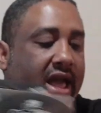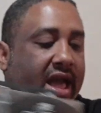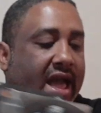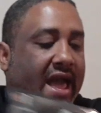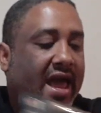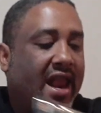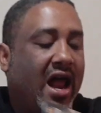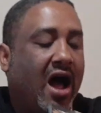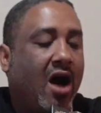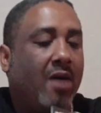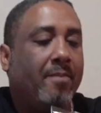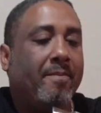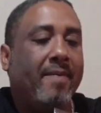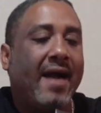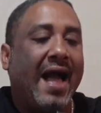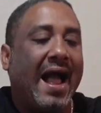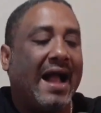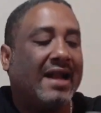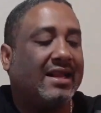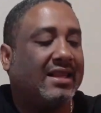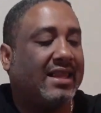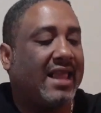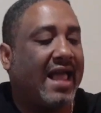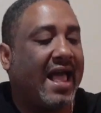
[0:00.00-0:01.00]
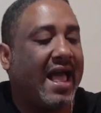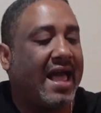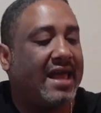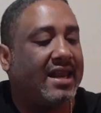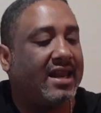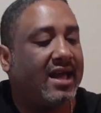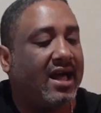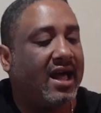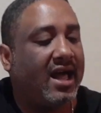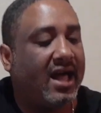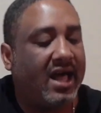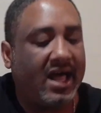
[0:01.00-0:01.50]
And I'll back
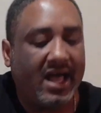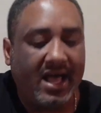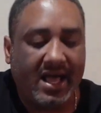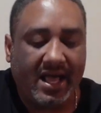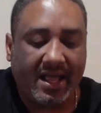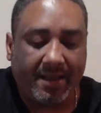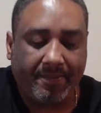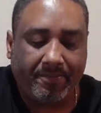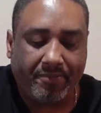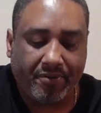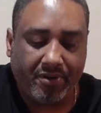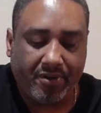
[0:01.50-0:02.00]
that up